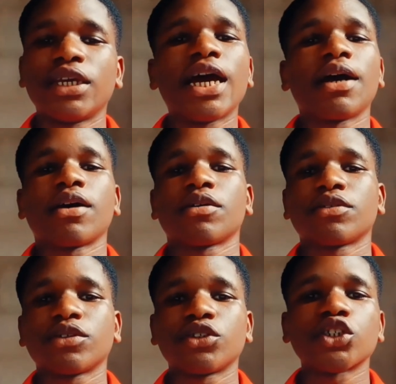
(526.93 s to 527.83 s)
Yeah,
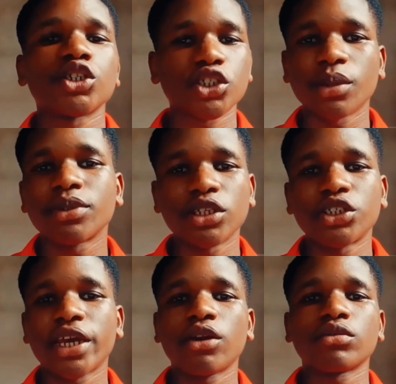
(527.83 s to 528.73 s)
so sub to
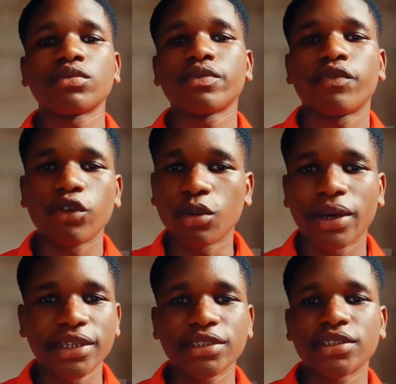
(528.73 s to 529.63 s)
the channel, follow my